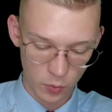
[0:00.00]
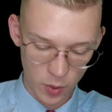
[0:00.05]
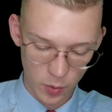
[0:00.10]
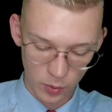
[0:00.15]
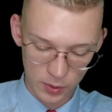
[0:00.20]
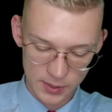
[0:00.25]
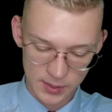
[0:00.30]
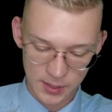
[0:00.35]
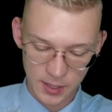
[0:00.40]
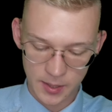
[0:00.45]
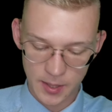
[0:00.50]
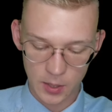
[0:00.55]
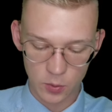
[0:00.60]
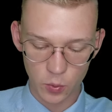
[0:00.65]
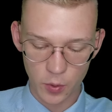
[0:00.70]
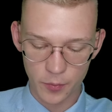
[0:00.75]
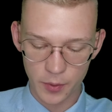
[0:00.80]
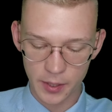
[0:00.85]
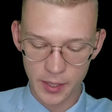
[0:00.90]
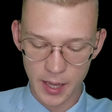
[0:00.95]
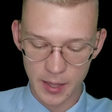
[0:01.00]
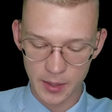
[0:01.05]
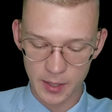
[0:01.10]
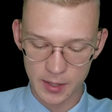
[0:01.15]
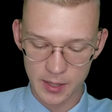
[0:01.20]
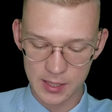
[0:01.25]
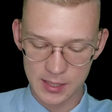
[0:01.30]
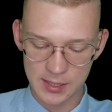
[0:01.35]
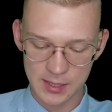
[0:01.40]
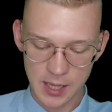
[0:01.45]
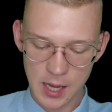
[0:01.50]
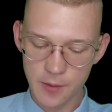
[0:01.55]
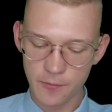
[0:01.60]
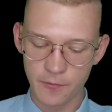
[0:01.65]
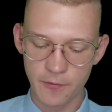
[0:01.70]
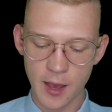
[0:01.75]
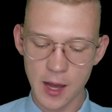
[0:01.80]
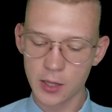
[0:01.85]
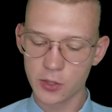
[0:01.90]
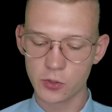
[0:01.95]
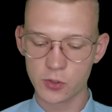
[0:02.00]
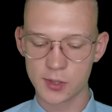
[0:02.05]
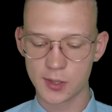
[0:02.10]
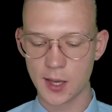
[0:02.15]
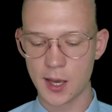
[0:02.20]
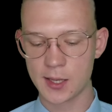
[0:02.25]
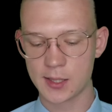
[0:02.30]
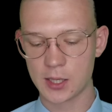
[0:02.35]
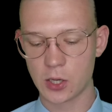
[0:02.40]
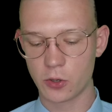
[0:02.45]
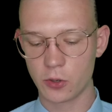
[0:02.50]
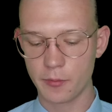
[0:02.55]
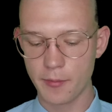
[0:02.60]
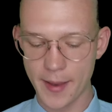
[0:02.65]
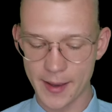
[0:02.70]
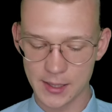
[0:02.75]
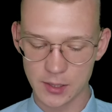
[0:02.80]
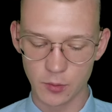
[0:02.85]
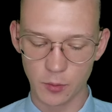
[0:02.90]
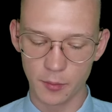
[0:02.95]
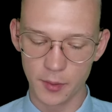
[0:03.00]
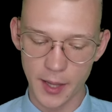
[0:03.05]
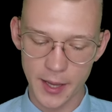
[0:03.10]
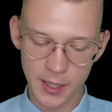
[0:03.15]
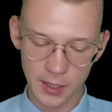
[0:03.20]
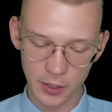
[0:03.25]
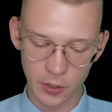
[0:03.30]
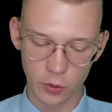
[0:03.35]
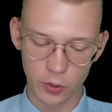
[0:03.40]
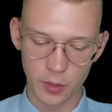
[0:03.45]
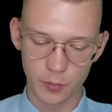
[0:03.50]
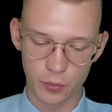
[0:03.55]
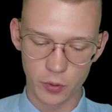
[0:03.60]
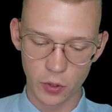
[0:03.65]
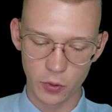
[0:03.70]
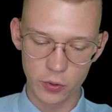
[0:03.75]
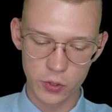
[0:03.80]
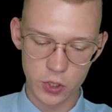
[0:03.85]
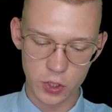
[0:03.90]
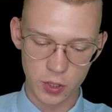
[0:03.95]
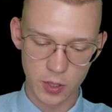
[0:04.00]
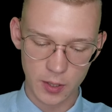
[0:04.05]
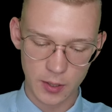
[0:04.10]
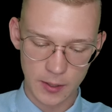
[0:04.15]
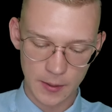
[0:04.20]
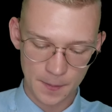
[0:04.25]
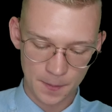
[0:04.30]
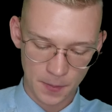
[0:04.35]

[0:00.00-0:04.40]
we will see that we will get the same values as our maximum likelihood approach.